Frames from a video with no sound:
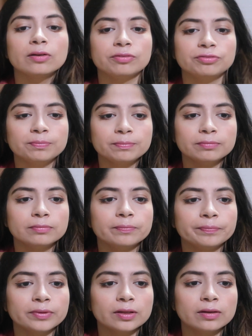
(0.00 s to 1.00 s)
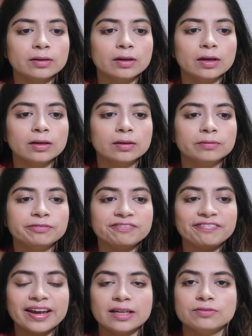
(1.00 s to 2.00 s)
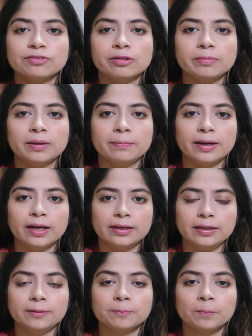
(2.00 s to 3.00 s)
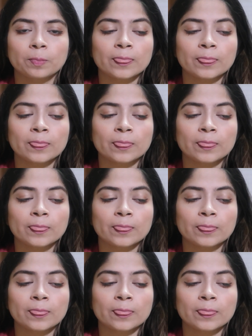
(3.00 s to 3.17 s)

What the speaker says: of fat from my body.